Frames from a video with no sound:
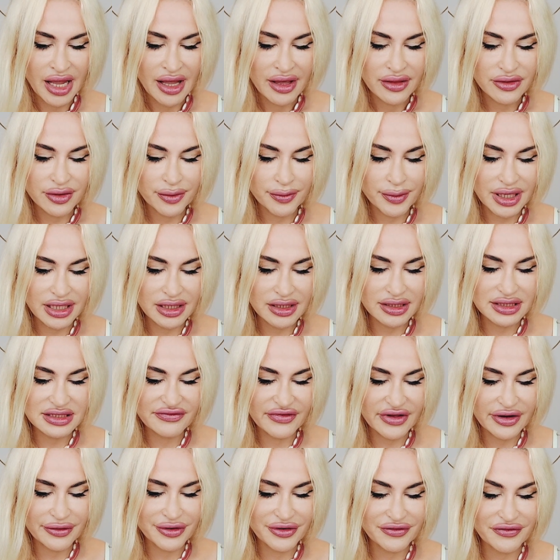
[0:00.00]
Their money is
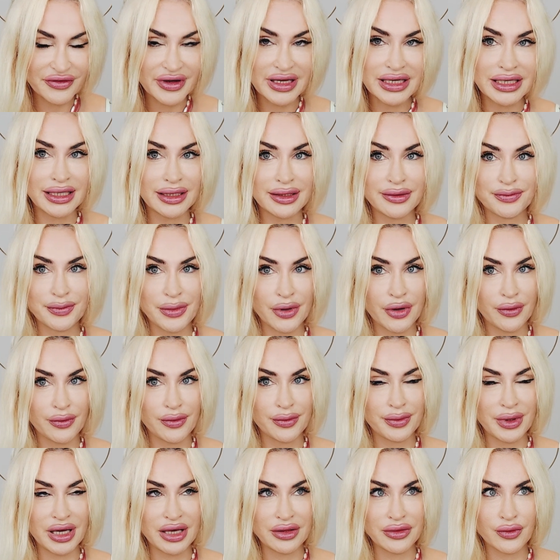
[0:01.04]
very funny,
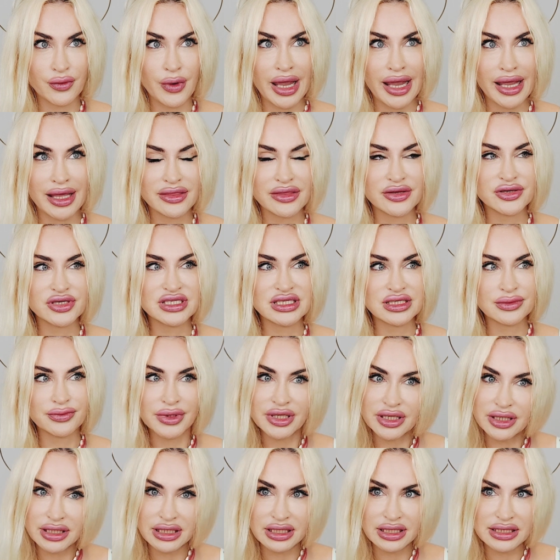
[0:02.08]
but by the way, their
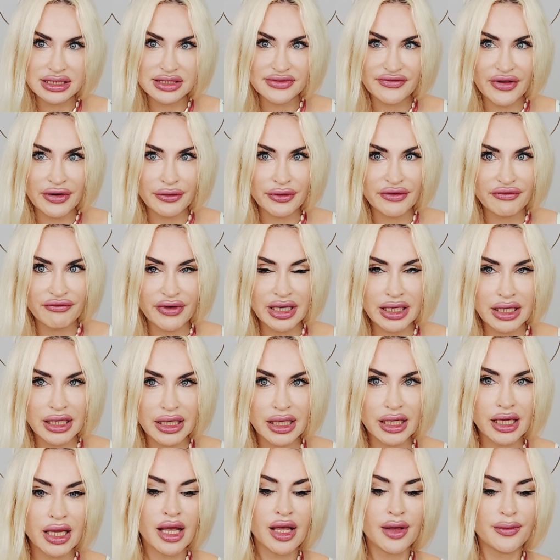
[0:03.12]
stability is very
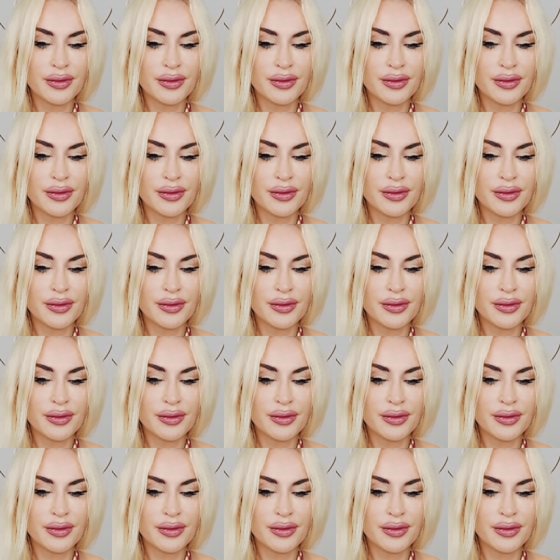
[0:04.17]
funny.